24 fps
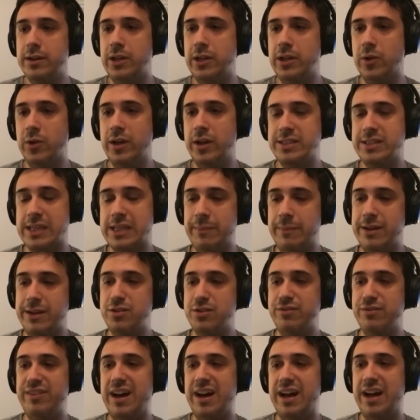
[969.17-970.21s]
estimate
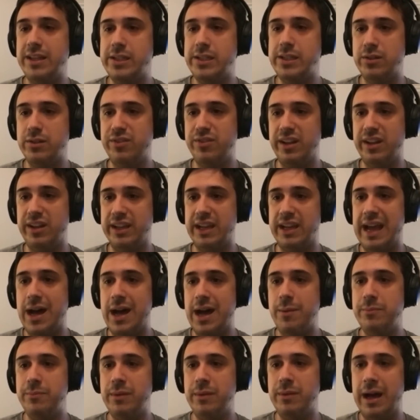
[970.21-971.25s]
the value of like
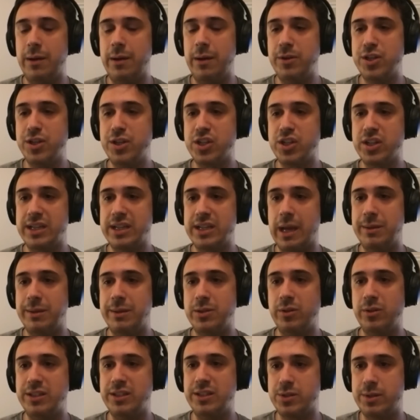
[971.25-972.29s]
how much
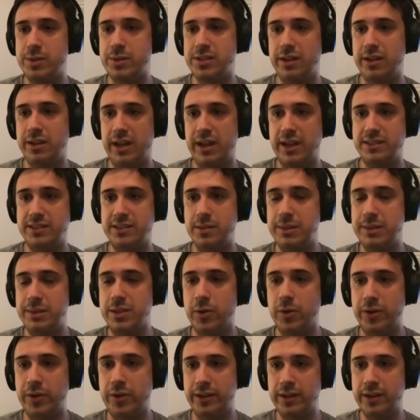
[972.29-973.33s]
capital is crystallized in
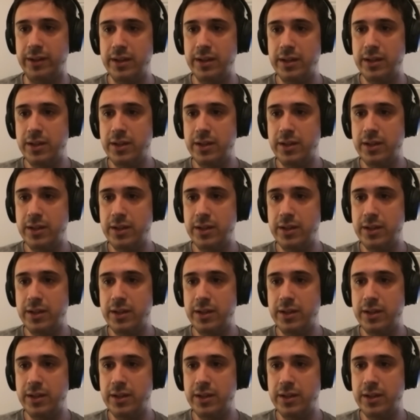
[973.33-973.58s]
Bitcoin.